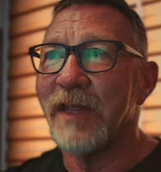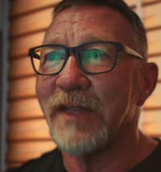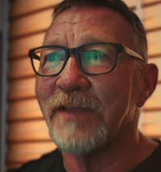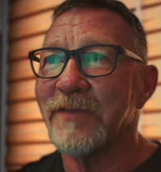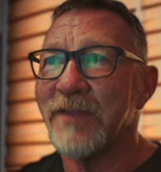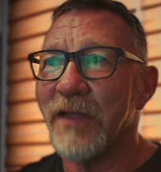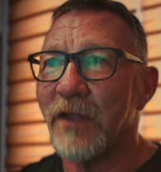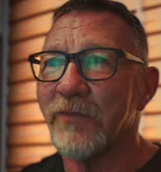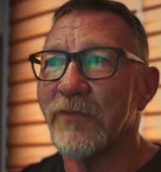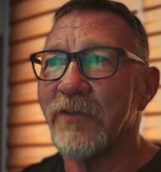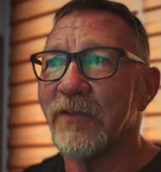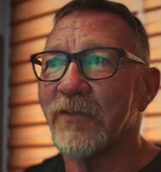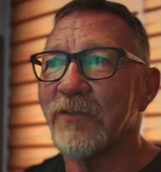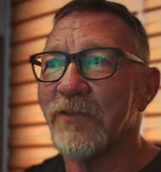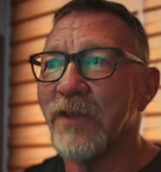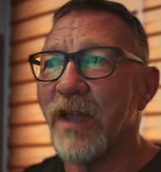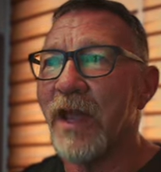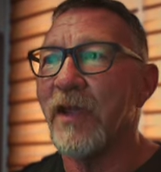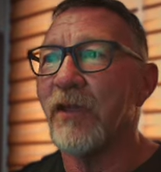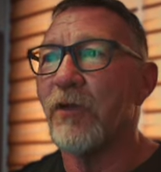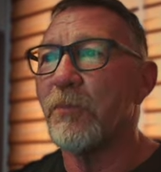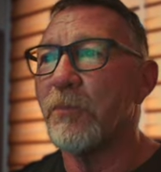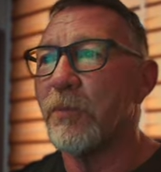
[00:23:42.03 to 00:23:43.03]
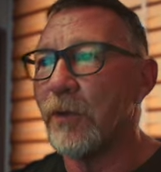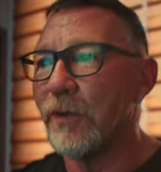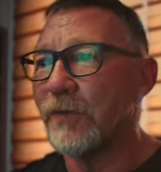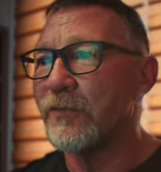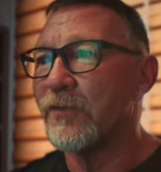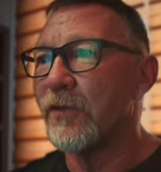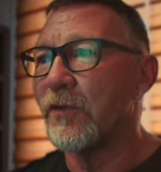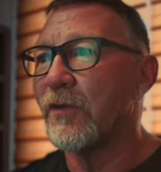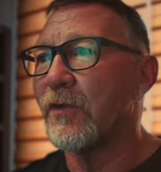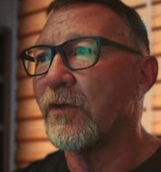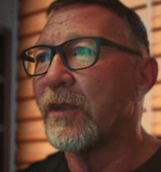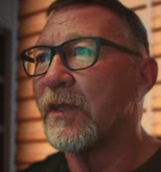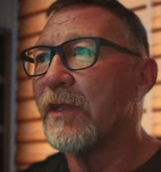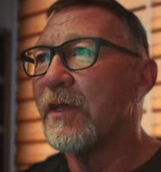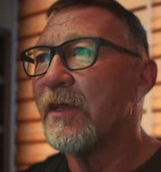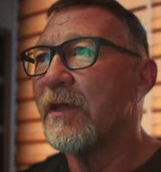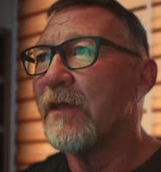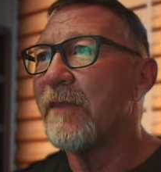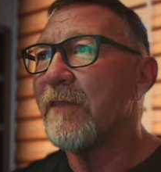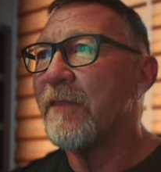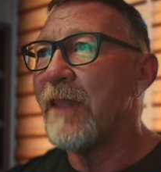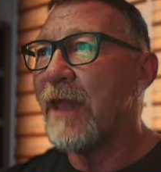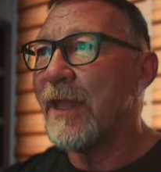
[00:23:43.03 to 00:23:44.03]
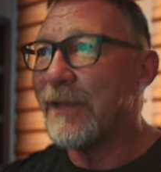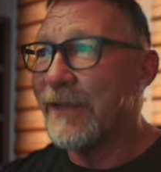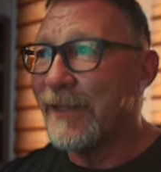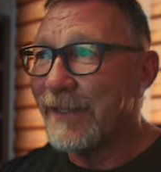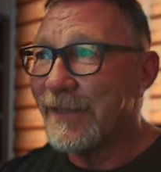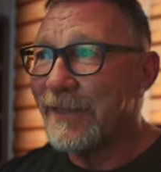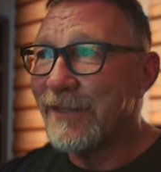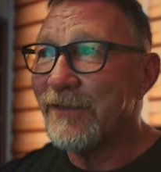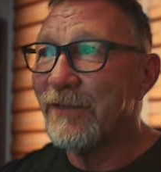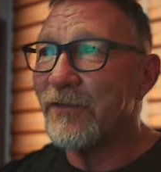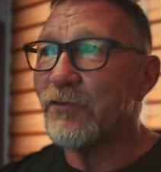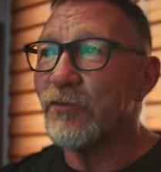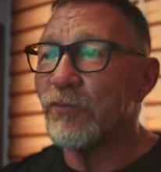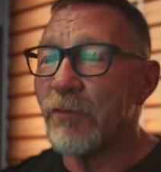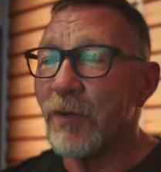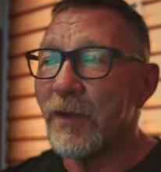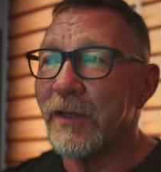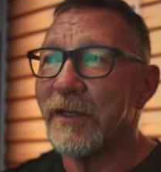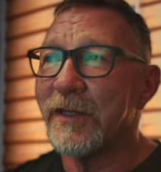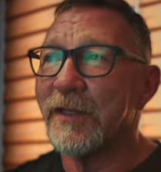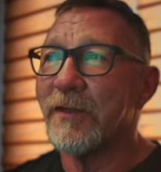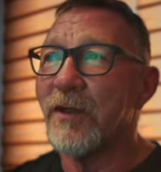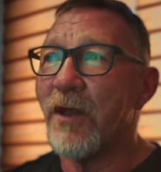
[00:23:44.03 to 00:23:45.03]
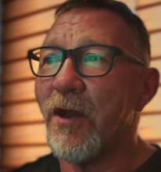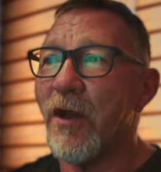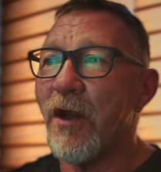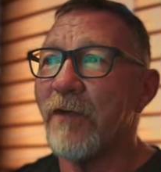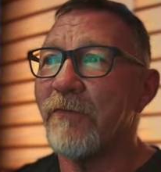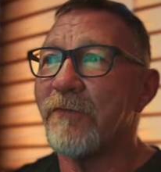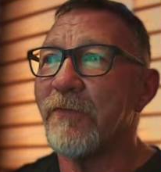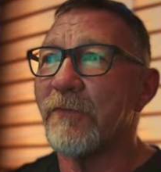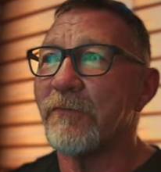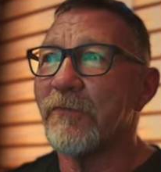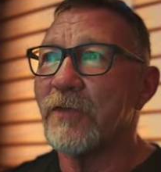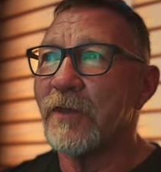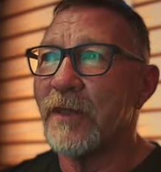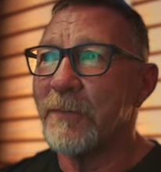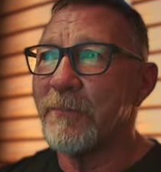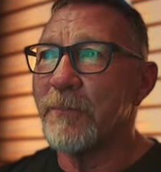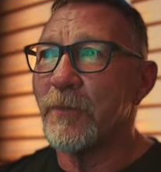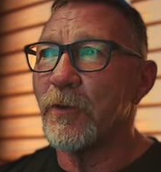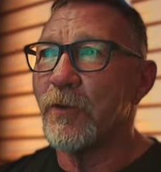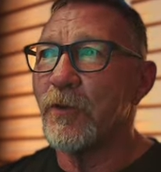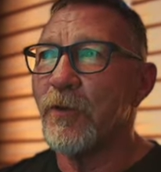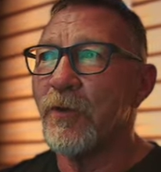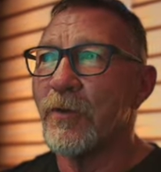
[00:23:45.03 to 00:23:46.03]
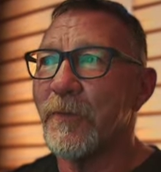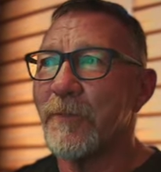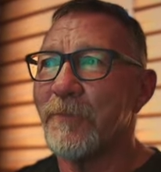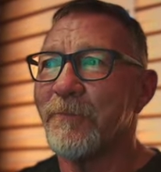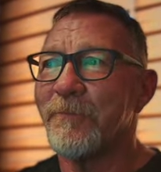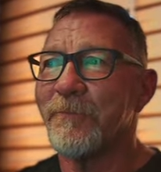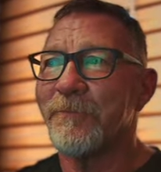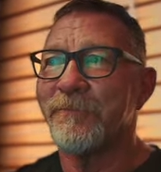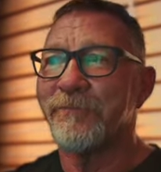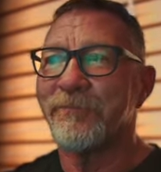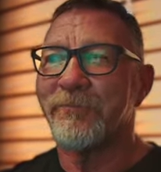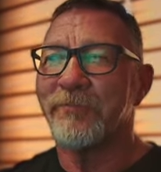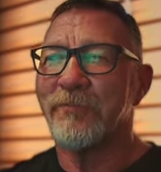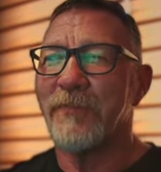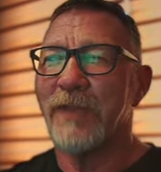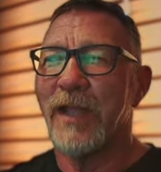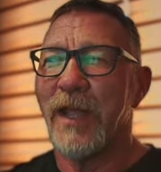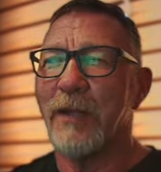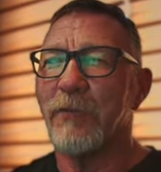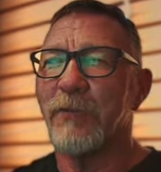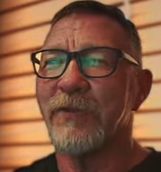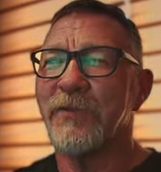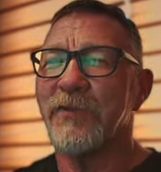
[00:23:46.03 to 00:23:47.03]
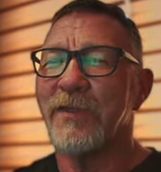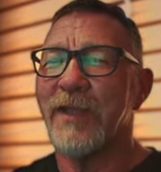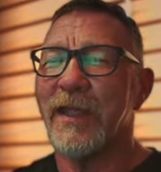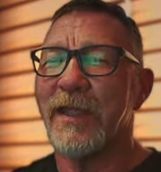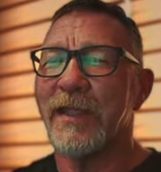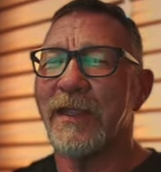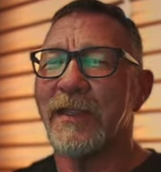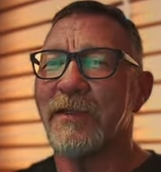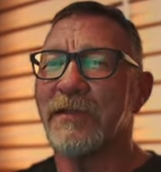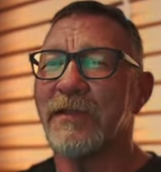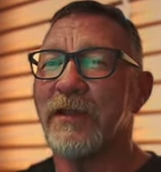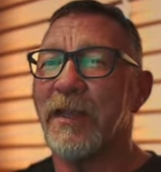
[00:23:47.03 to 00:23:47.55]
a Delta-style printer that is running off of Clipper, I would say